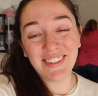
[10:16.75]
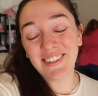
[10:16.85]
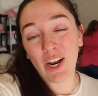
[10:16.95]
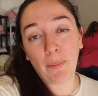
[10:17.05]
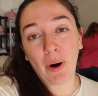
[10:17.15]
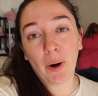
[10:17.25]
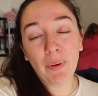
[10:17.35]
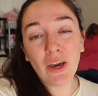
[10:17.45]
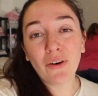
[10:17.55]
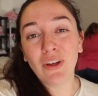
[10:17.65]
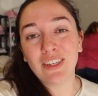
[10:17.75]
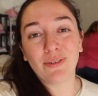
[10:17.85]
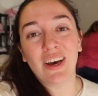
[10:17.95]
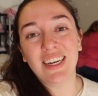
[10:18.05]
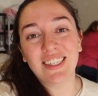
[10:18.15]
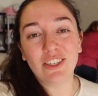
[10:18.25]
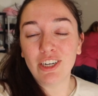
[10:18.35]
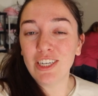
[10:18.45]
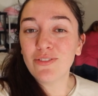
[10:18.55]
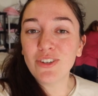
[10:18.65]
to shop our apparel as well as the
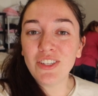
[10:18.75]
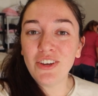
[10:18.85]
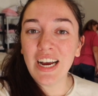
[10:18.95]
transfers that you